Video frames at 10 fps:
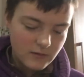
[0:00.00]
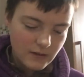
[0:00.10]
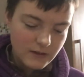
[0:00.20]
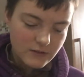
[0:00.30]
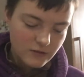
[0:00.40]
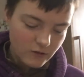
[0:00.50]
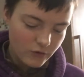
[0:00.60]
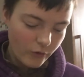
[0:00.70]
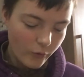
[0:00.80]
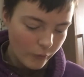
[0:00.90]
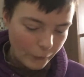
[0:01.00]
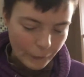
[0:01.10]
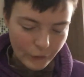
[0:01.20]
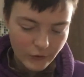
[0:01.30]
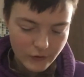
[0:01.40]
That's so
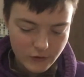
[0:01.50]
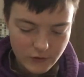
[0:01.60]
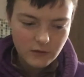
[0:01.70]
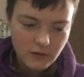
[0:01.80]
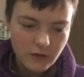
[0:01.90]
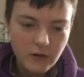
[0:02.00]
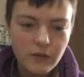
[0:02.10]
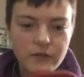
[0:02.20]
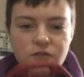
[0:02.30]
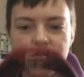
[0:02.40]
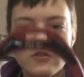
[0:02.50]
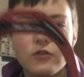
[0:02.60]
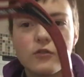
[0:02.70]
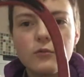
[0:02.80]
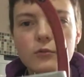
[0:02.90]
cool. Oh, they're so
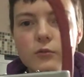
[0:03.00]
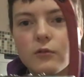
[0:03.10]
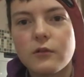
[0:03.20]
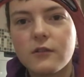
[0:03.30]
cool.